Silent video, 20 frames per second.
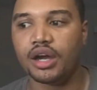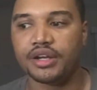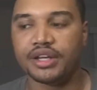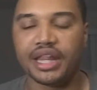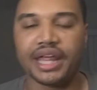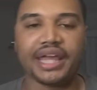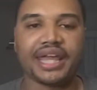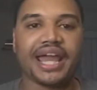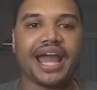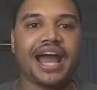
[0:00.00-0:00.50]

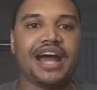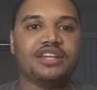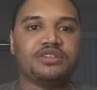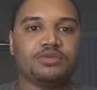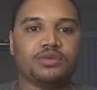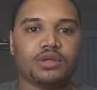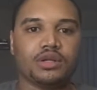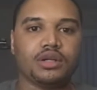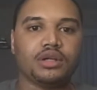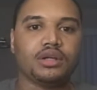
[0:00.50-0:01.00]
Like as
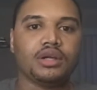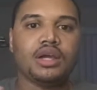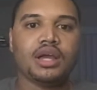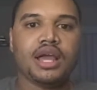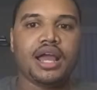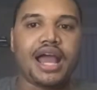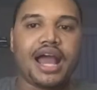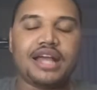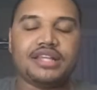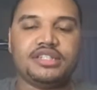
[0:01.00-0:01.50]

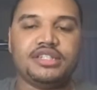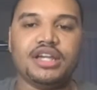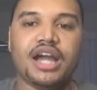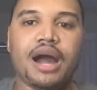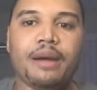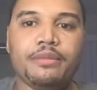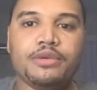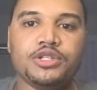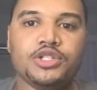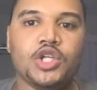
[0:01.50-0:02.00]

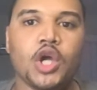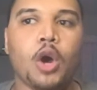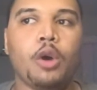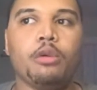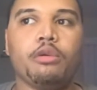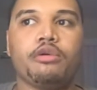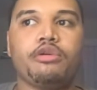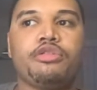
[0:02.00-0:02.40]
Yama's going